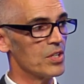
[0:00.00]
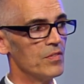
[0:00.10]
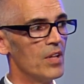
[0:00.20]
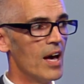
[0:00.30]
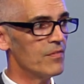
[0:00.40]

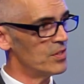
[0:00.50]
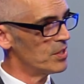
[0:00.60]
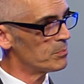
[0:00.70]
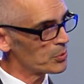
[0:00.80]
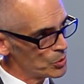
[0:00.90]
of life is
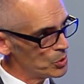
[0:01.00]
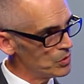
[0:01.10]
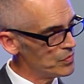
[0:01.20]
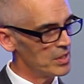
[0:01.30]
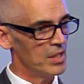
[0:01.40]

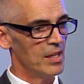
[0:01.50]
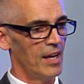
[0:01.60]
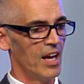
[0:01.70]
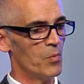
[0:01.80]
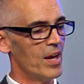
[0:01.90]
improved,
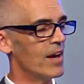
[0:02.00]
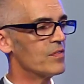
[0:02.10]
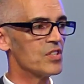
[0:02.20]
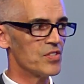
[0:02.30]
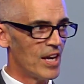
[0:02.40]
and we
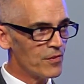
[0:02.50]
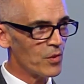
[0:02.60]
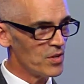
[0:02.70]
have safer